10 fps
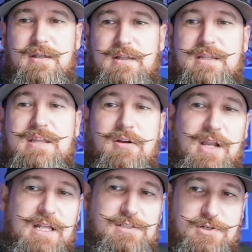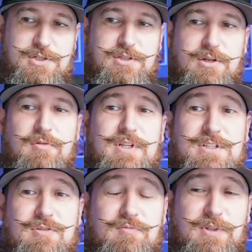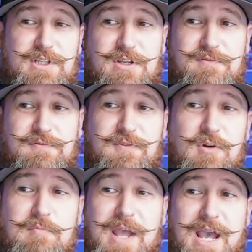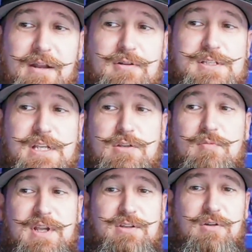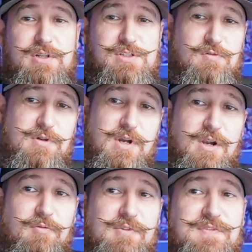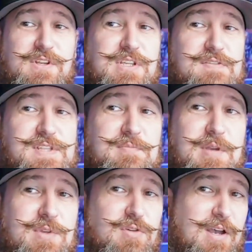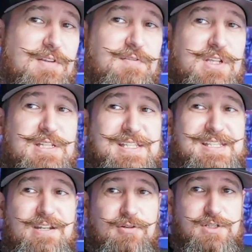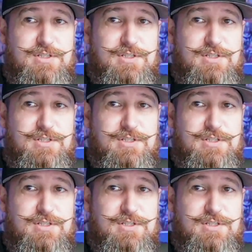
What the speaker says: Like, their answers, they're going to really confirm patterns that you might notice or reveal gifts that maybe you haven't even considered.